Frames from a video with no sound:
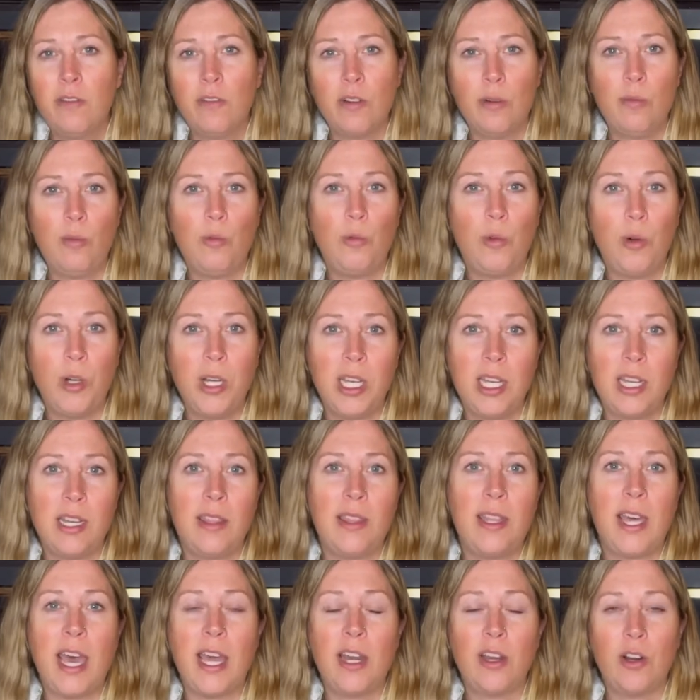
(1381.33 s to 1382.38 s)
from wood
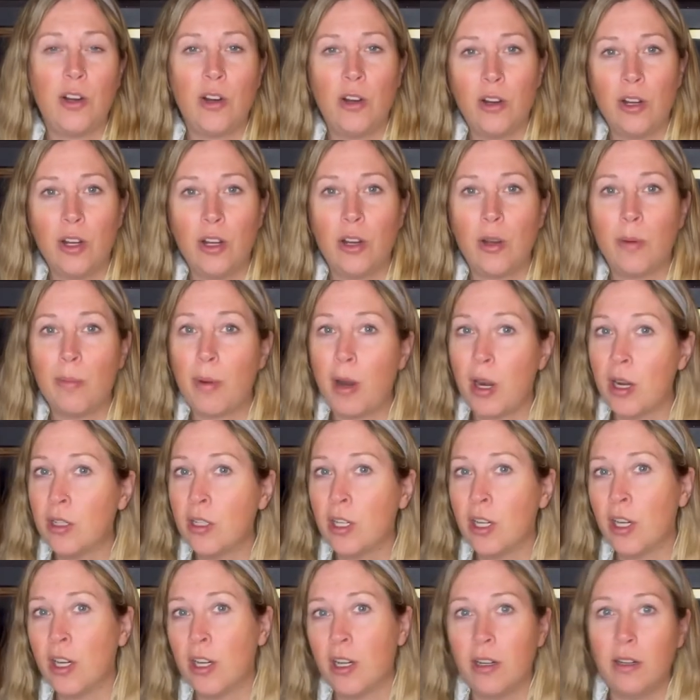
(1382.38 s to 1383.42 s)
that her and her
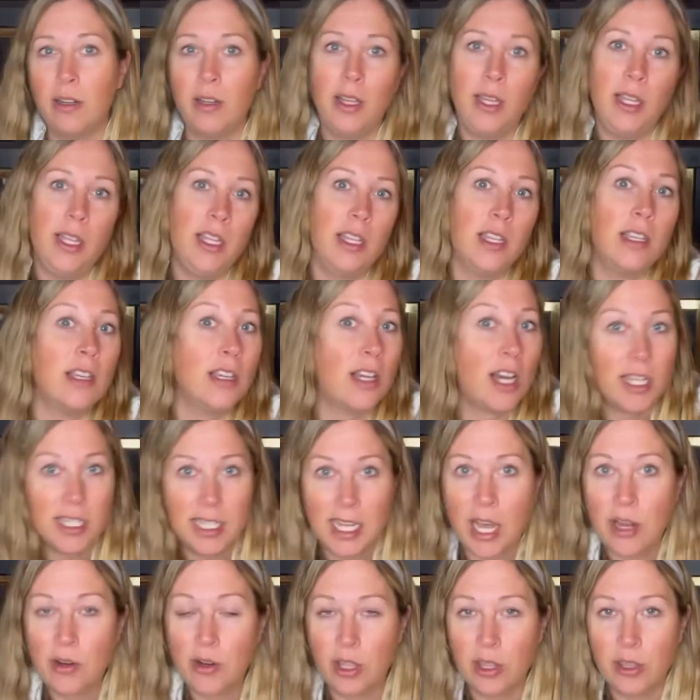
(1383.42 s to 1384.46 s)
partner cut
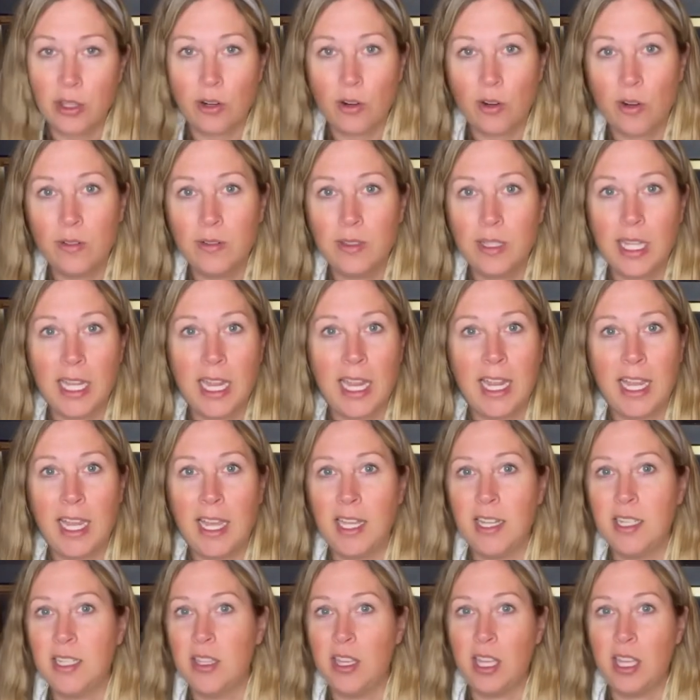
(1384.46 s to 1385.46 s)
down on their own land.